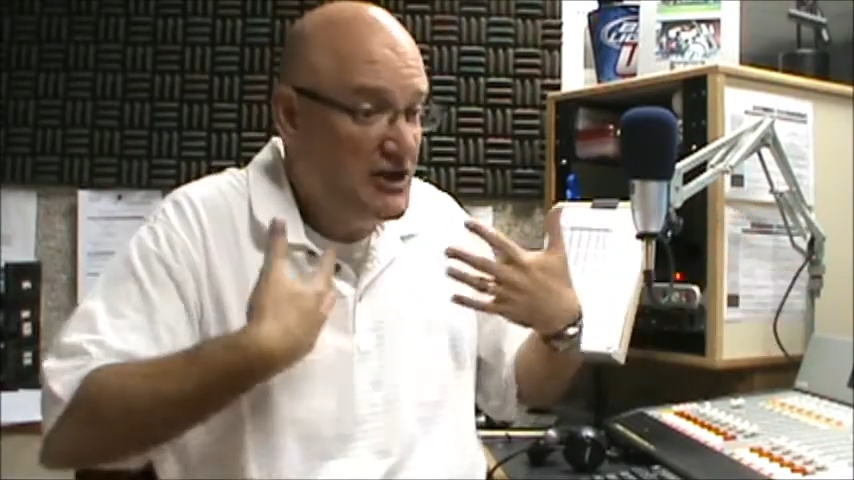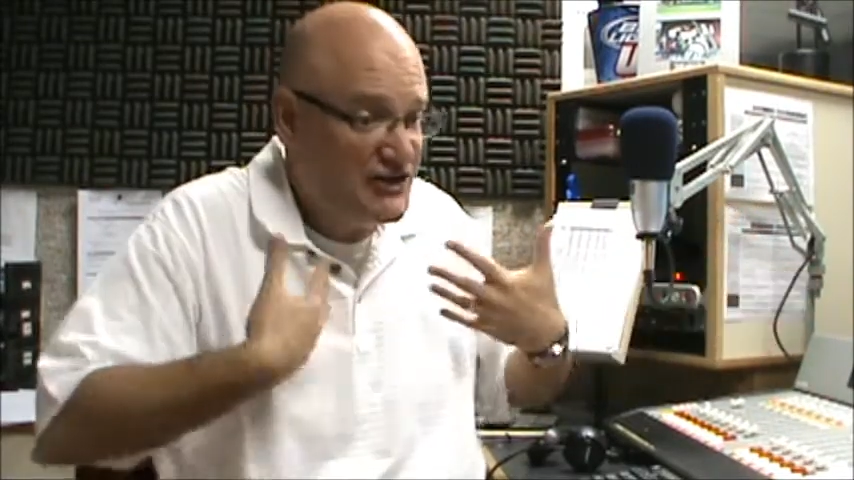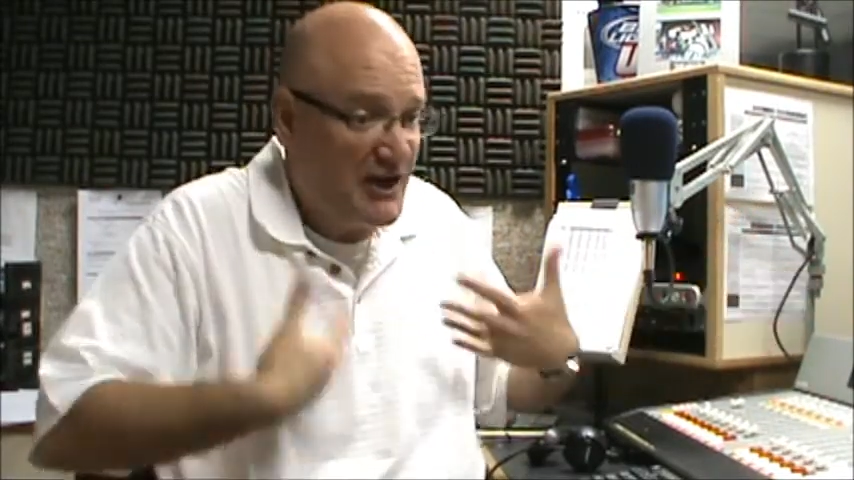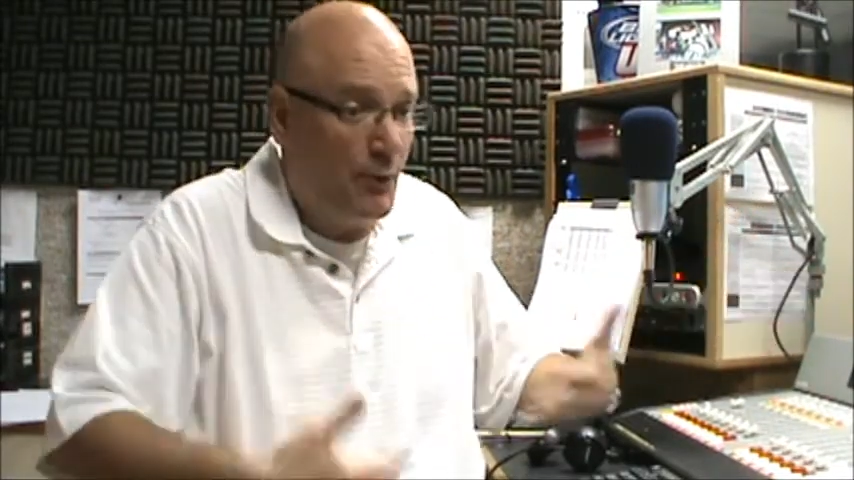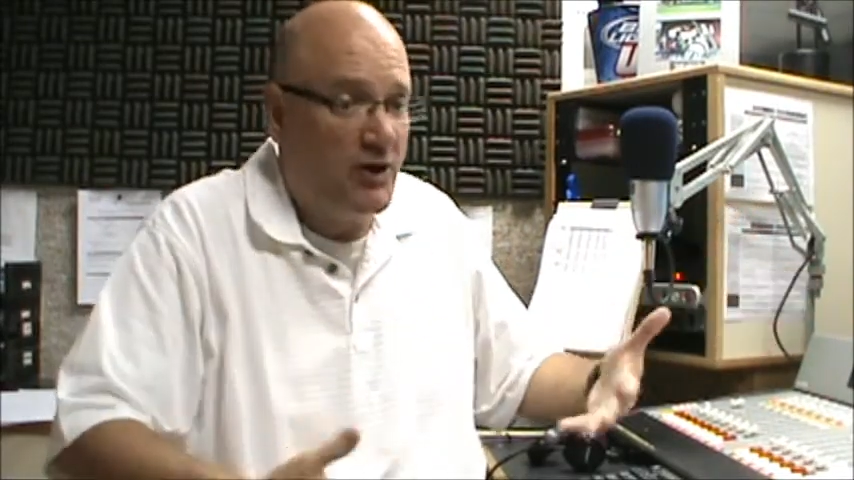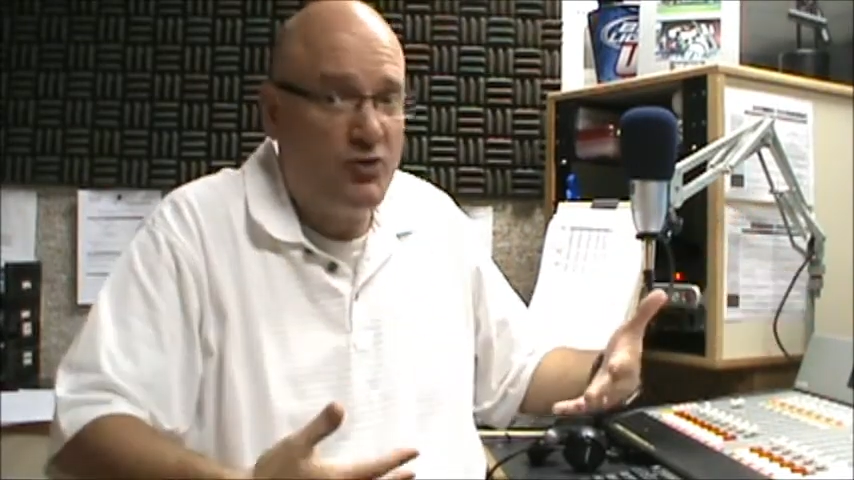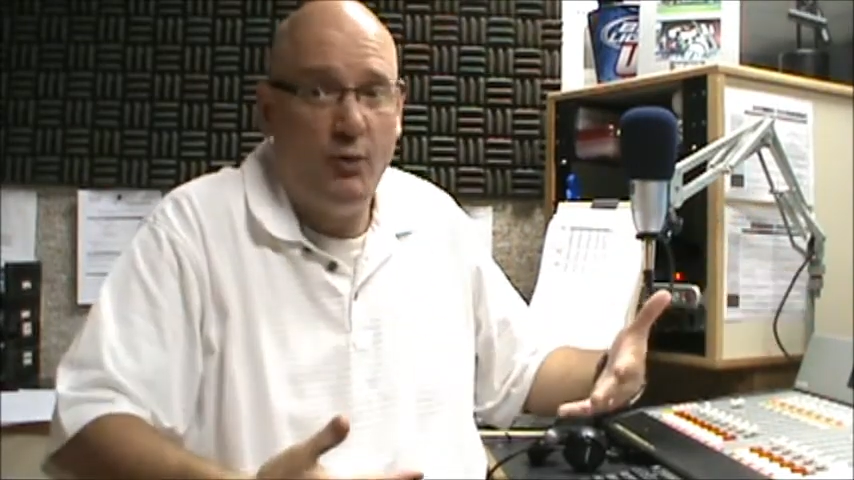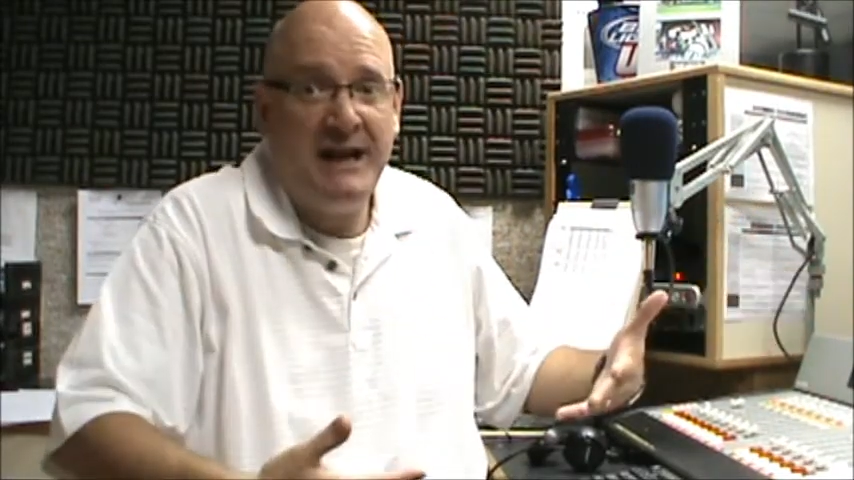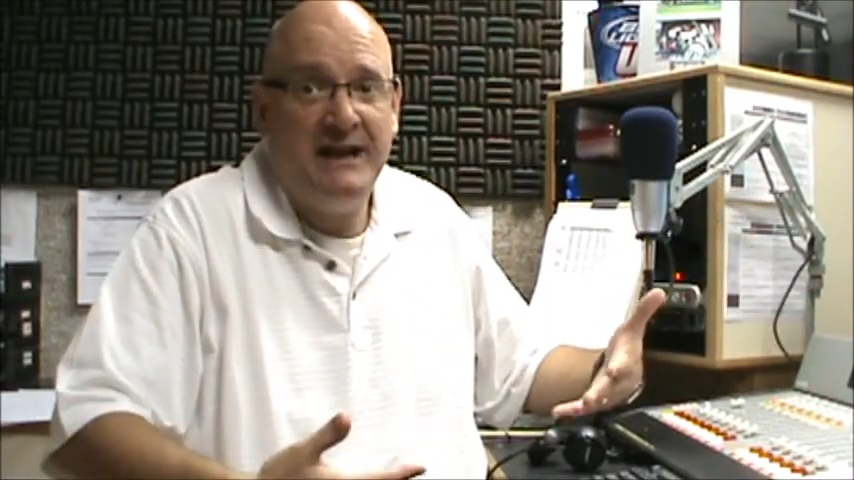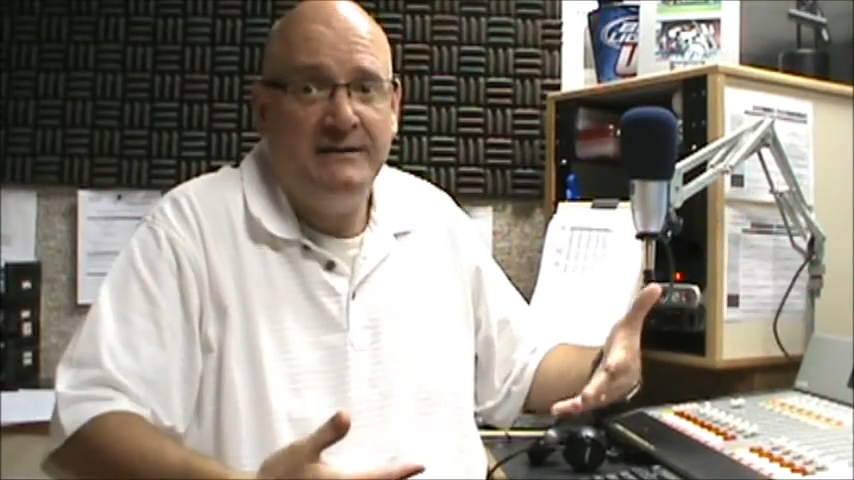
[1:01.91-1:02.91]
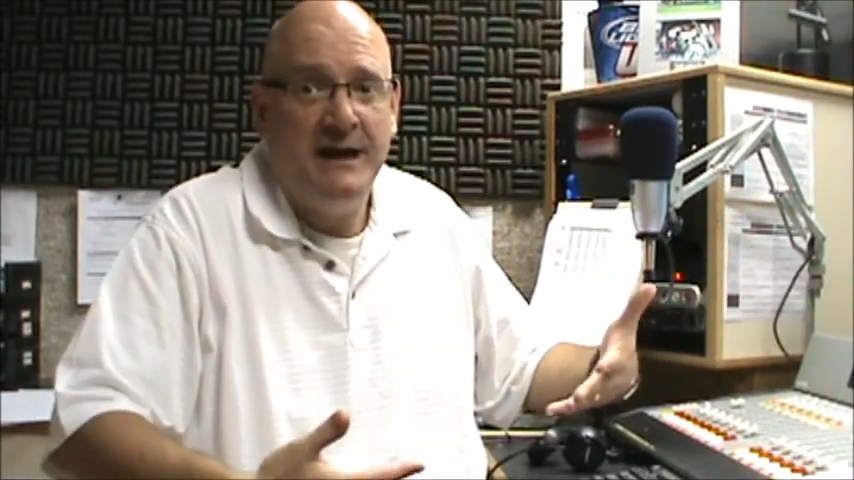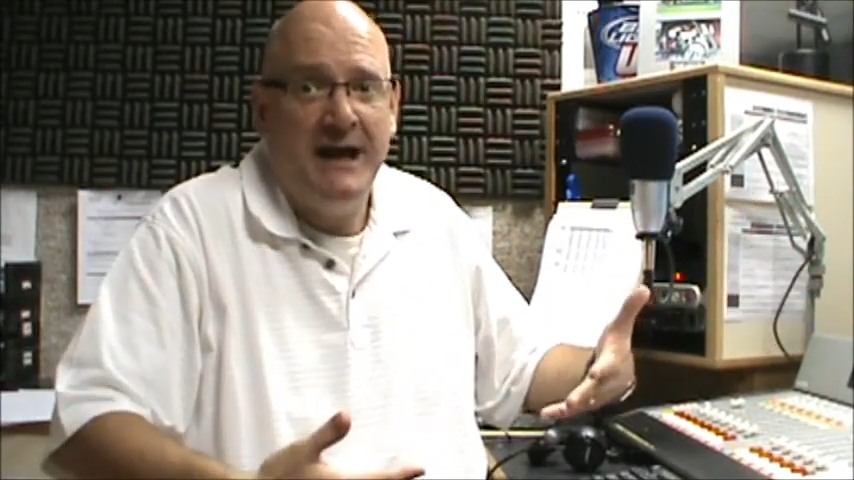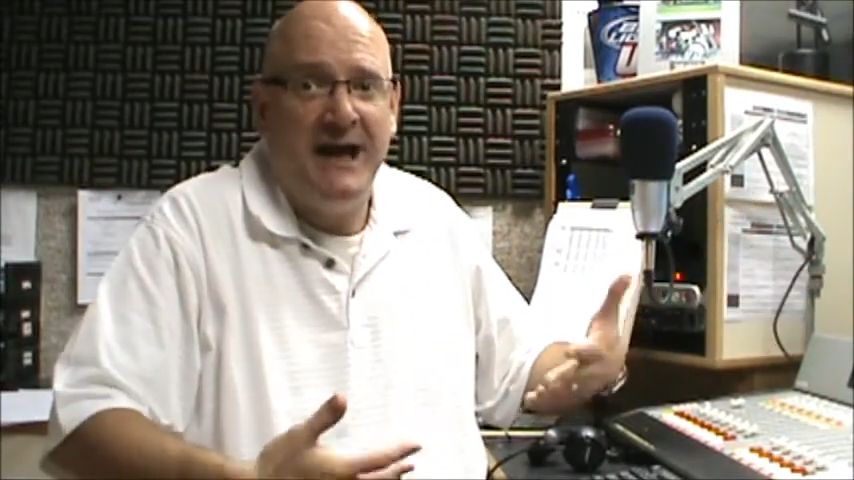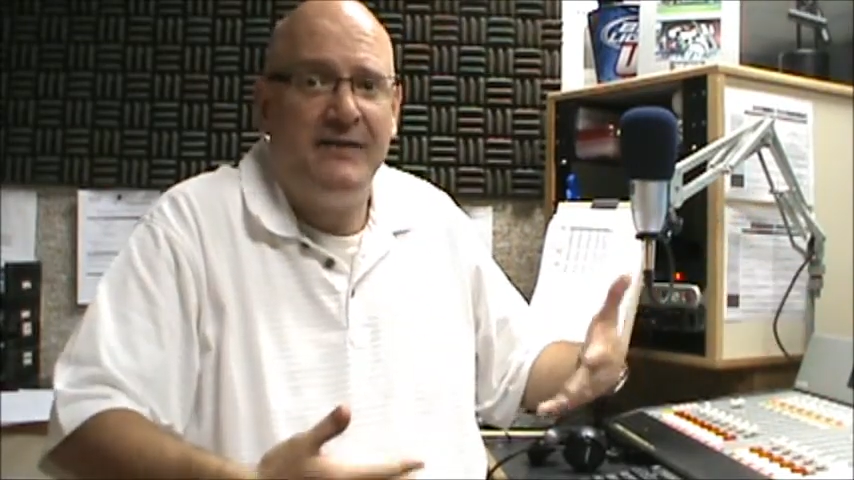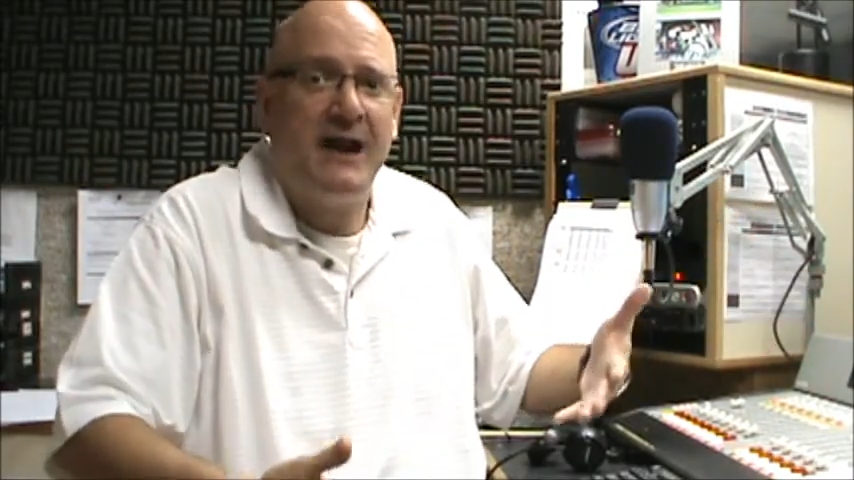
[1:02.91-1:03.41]
Should I wear green?
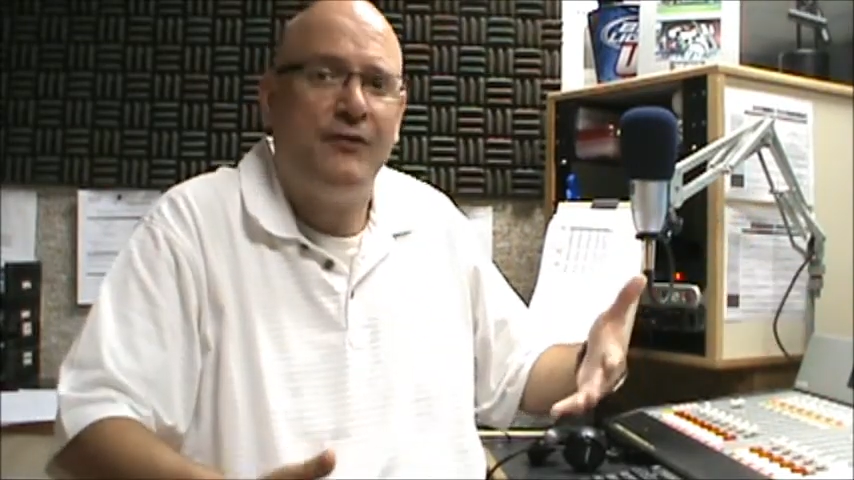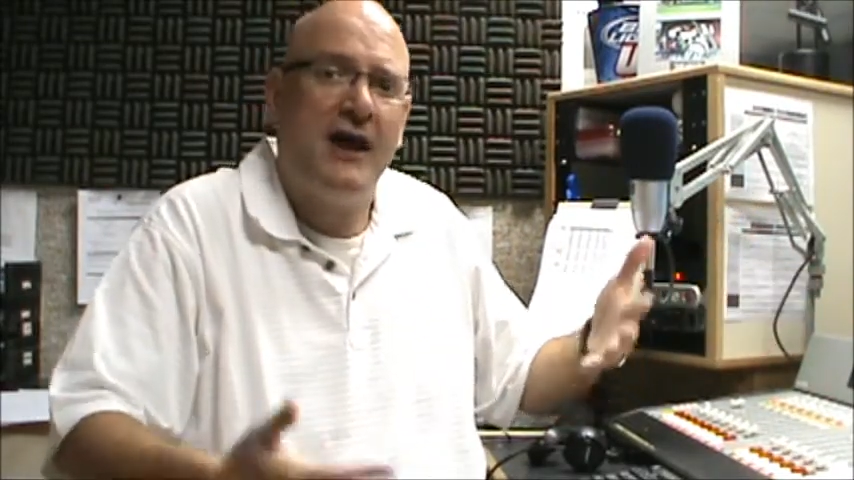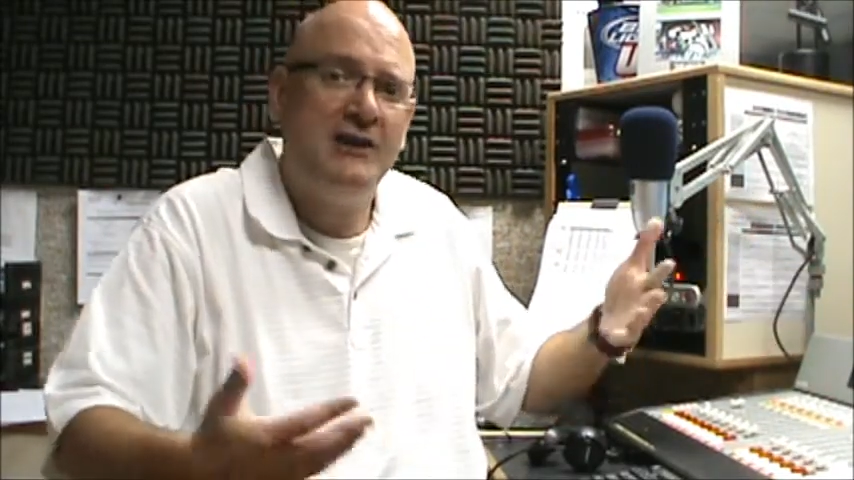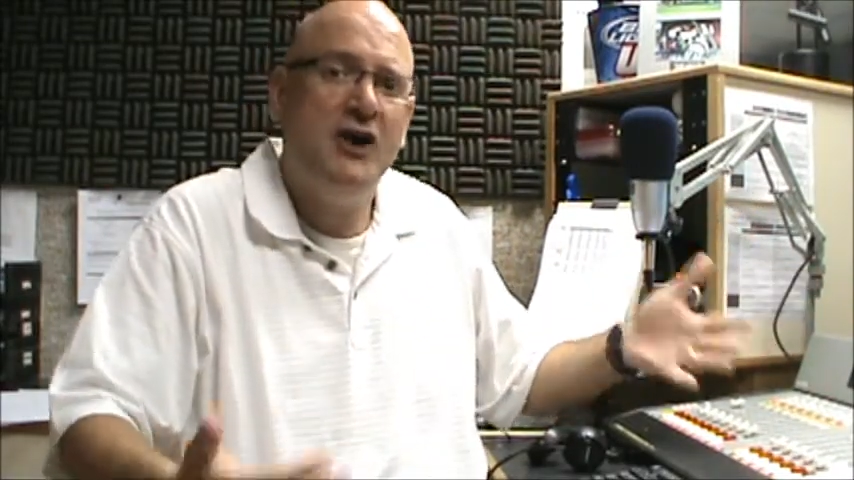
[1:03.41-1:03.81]
And then I thought,